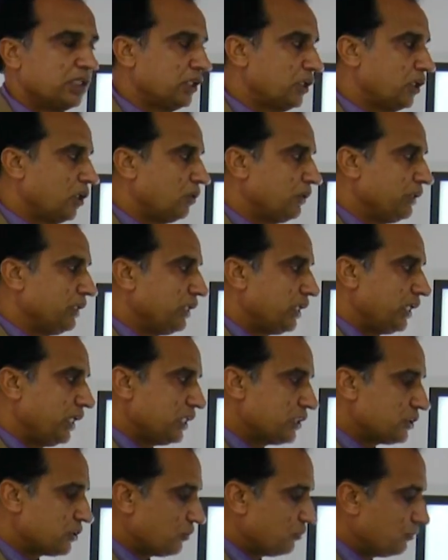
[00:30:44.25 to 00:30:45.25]
Now in
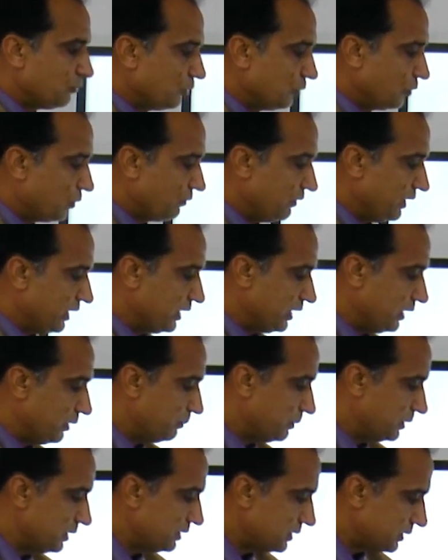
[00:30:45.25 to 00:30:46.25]
case of four
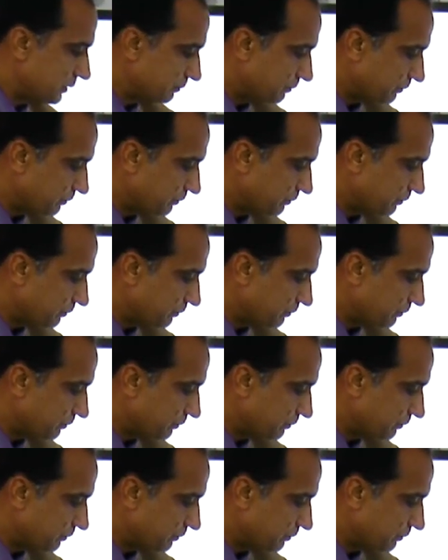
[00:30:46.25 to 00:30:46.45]
variables,